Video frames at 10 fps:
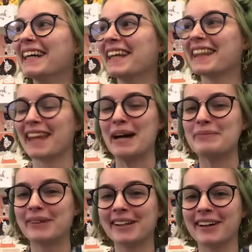That
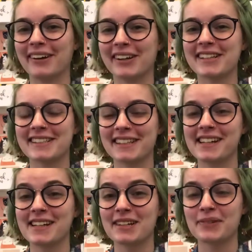book
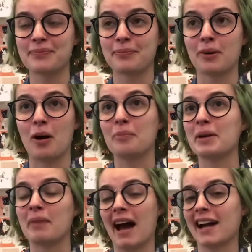honestly brought me
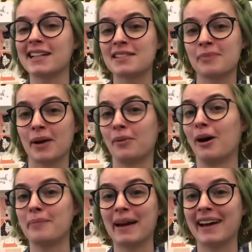back to my
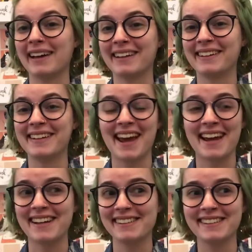Wattpad
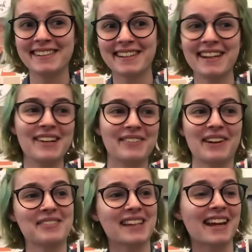days when I was
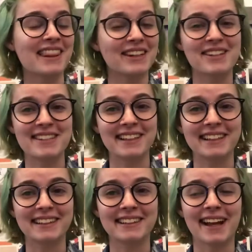like
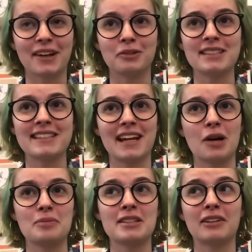13 and would stay up
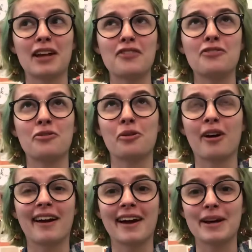until like 4
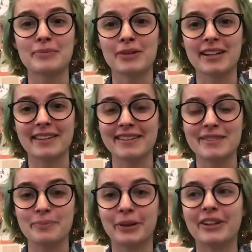a.m. reading these
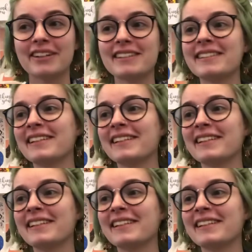books.